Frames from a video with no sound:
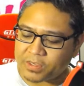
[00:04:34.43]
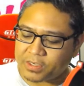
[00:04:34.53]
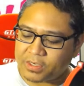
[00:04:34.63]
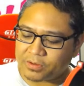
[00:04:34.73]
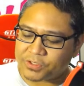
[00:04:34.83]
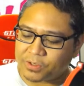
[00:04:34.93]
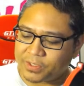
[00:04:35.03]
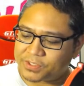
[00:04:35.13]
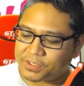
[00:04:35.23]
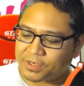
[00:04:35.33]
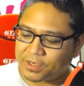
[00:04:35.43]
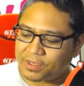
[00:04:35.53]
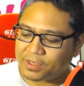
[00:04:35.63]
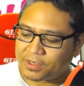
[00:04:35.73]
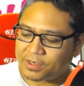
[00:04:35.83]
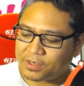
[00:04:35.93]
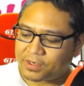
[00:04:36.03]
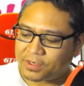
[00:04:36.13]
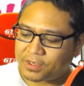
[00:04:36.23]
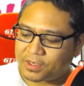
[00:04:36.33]
You know, so it's
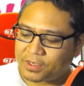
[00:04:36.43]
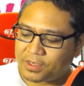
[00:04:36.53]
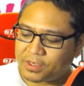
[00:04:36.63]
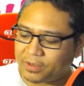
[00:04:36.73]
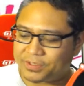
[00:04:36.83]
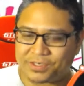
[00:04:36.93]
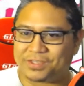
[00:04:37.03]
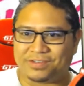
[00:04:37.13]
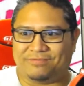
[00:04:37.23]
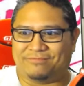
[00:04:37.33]
it's just.